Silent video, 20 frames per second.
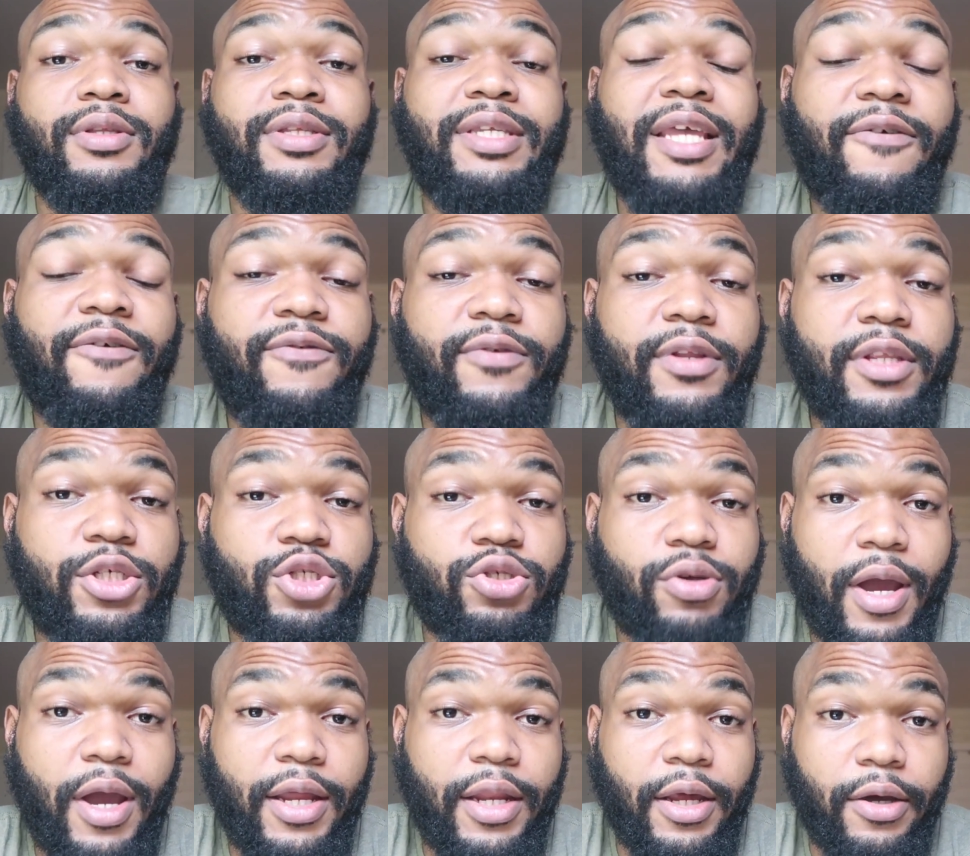definitely
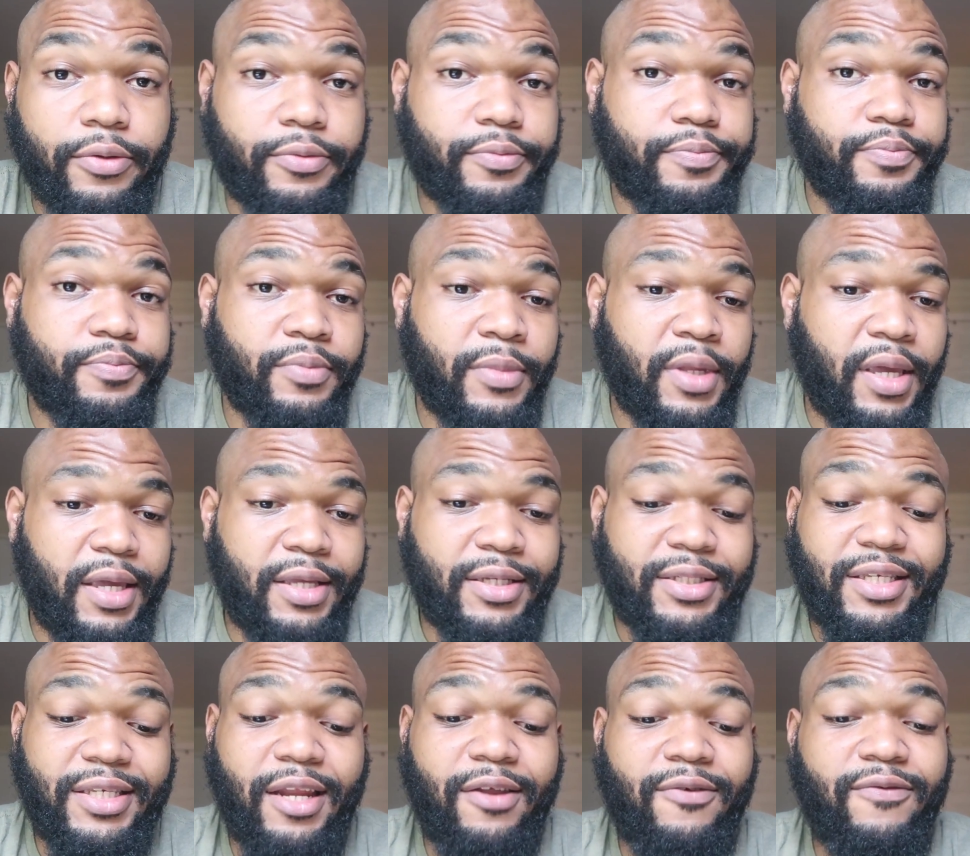try it out.
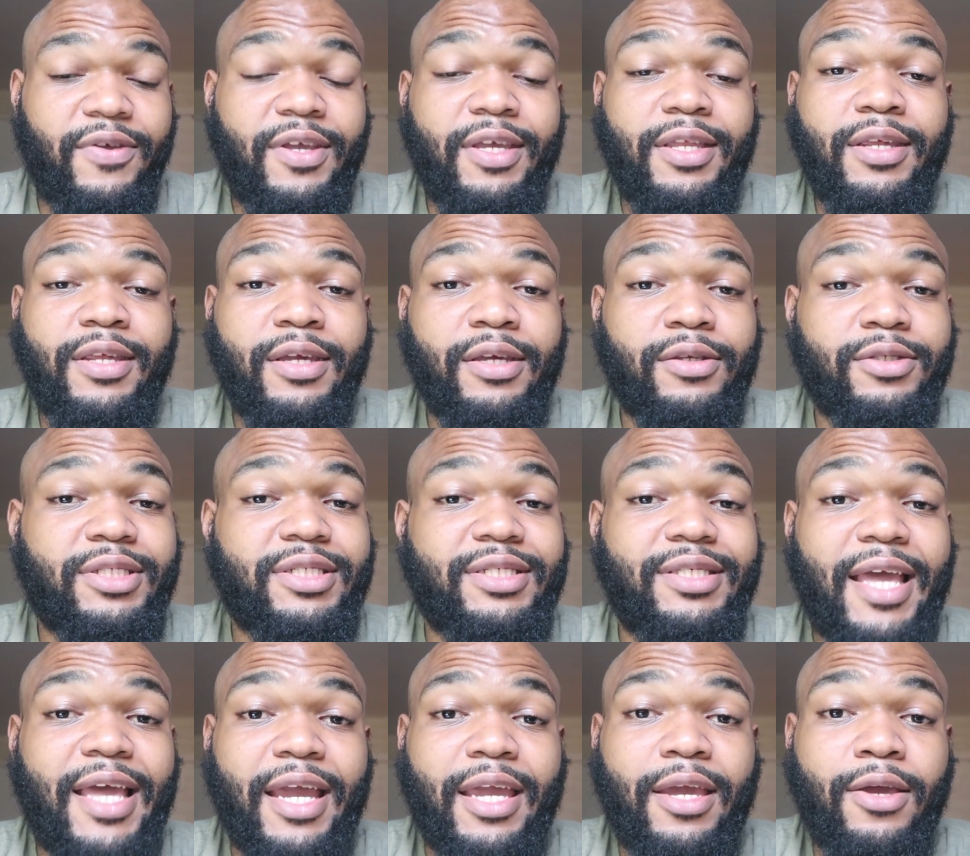Instead of eating and
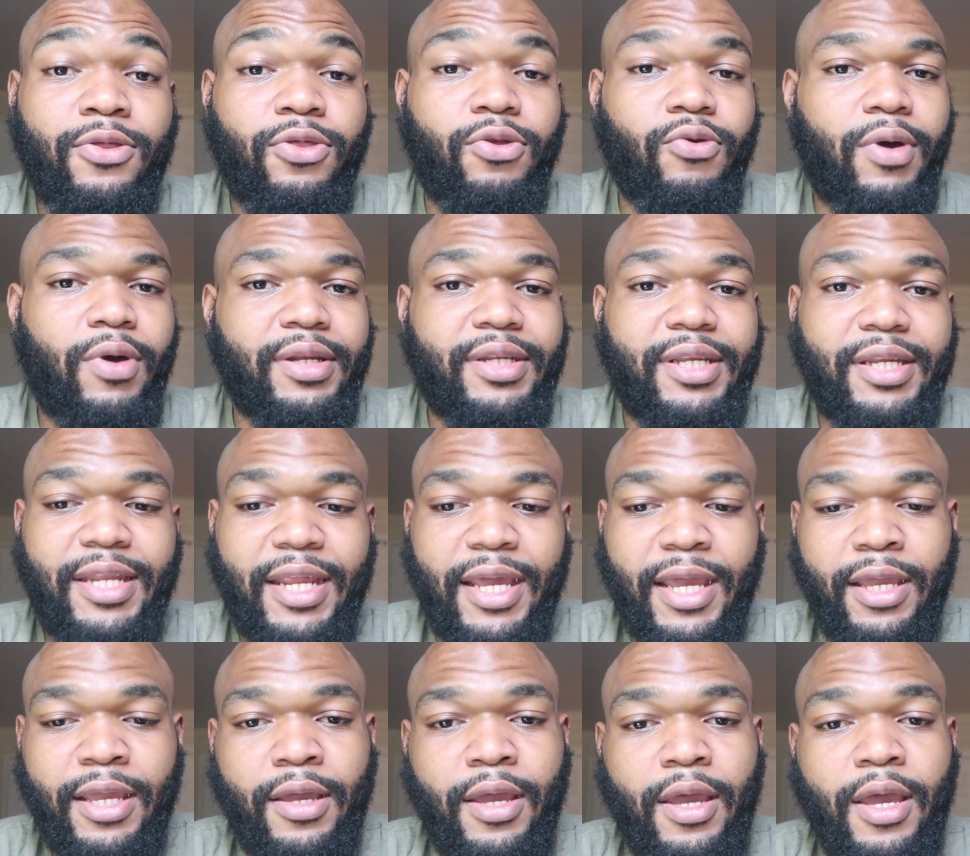snacking throughout the
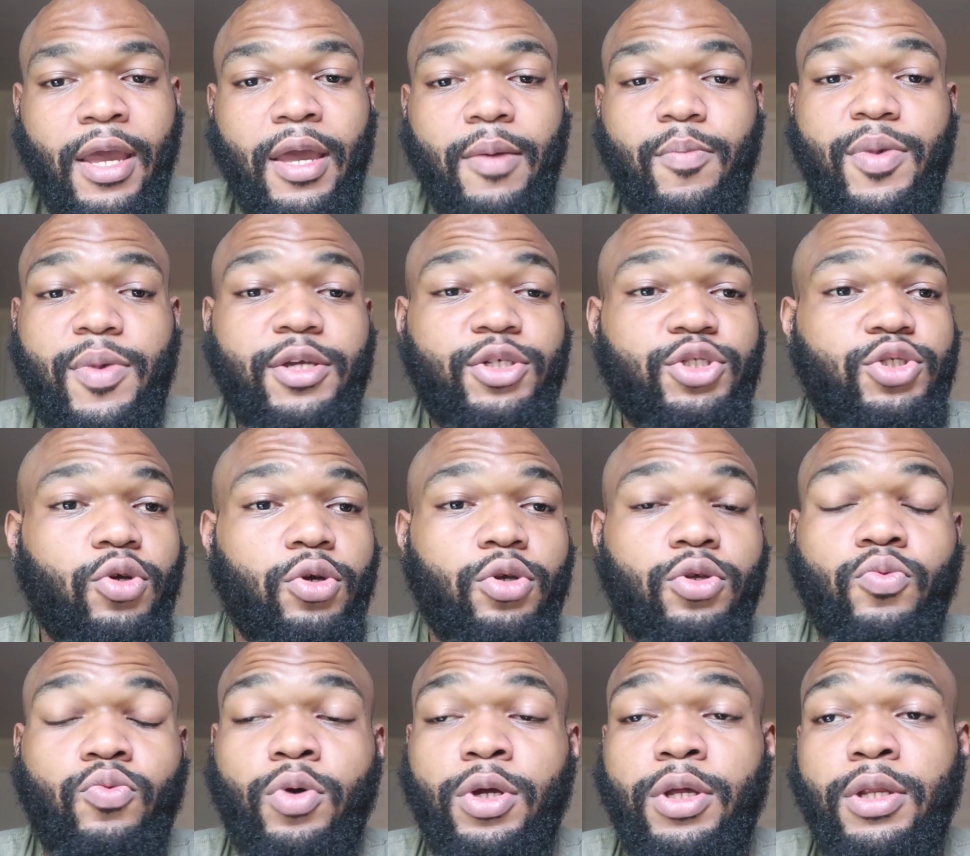day, make sure
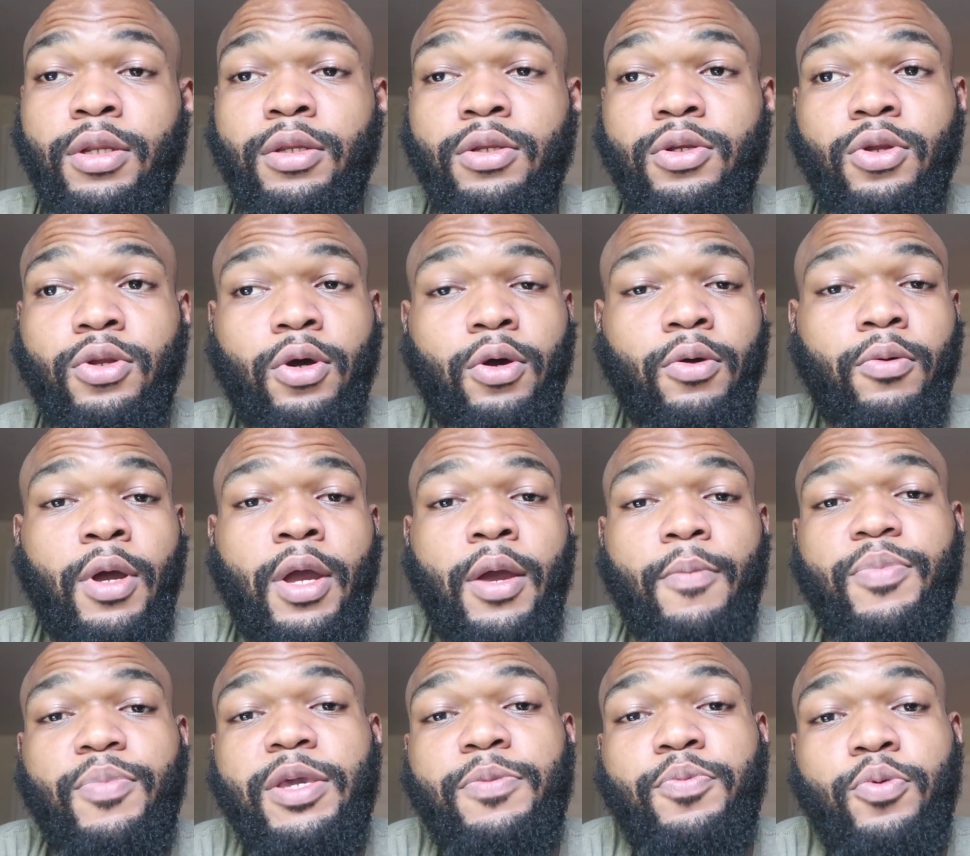you, when, you know,
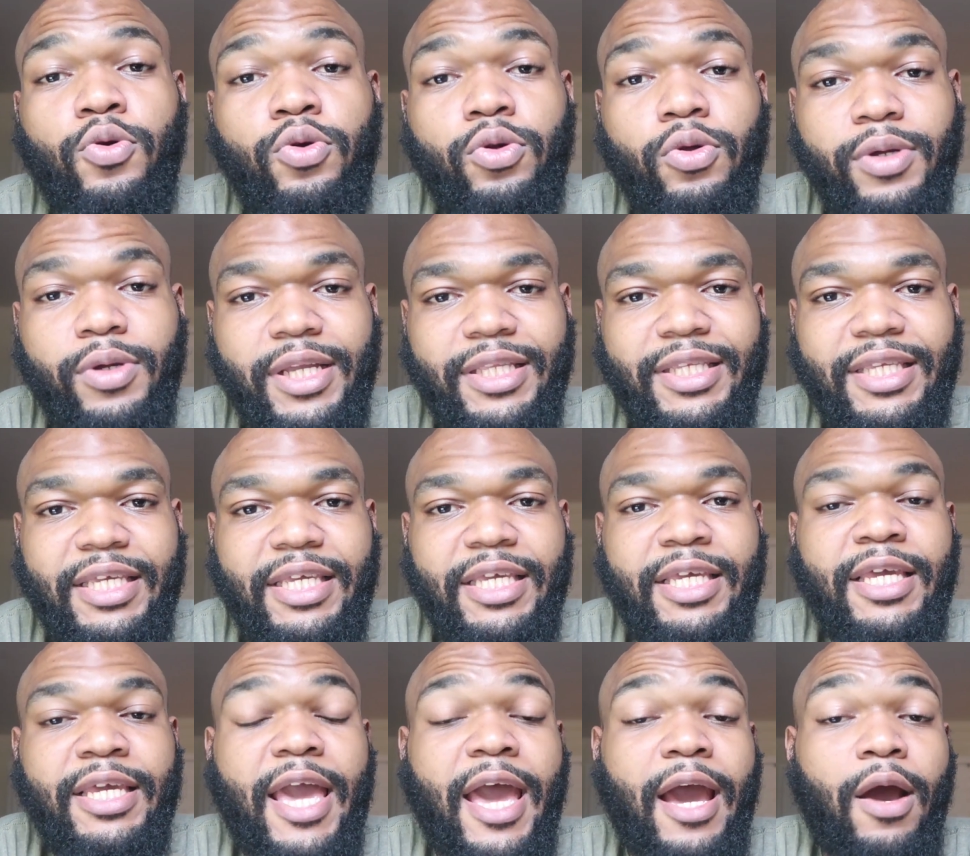people who don't get to
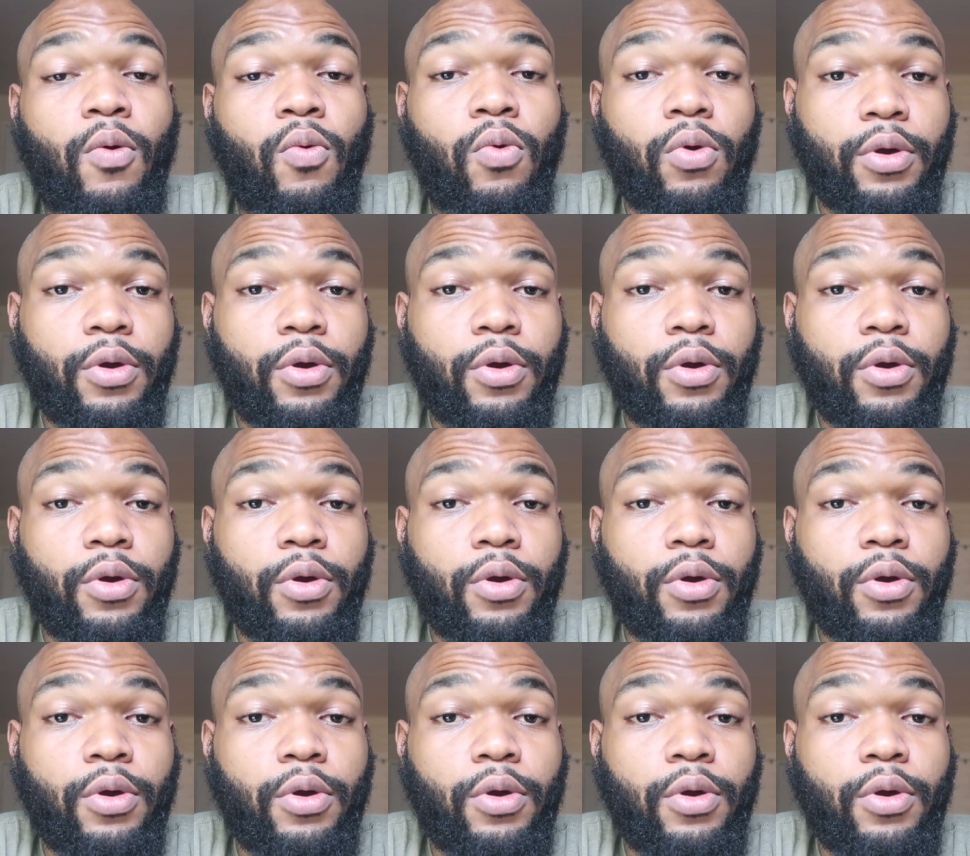eat at